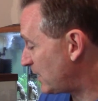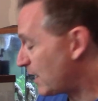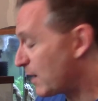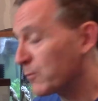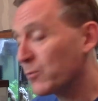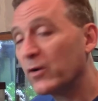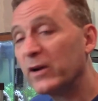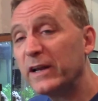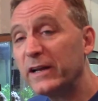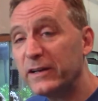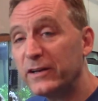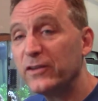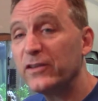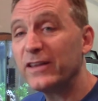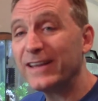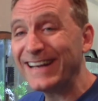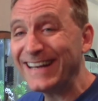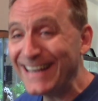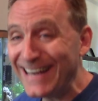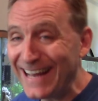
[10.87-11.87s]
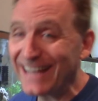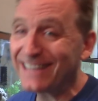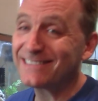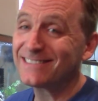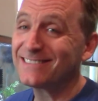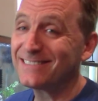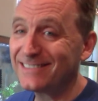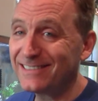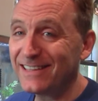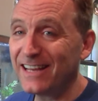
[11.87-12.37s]
I'm bringing you the
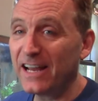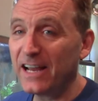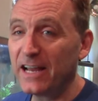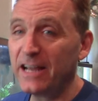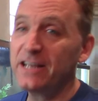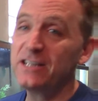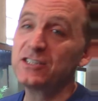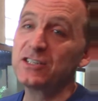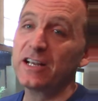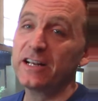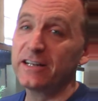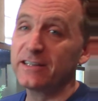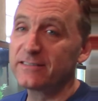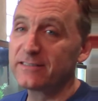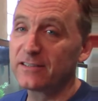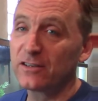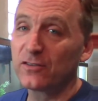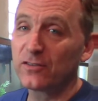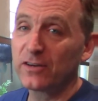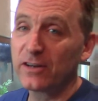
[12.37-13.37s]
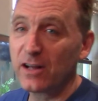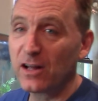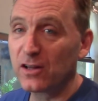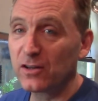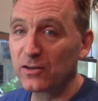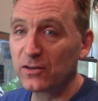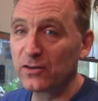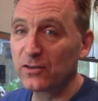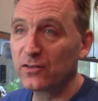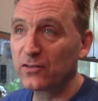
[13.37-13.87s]
next stage in the Silver
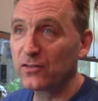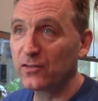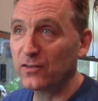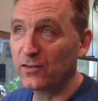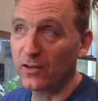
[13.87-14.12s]
Dollar's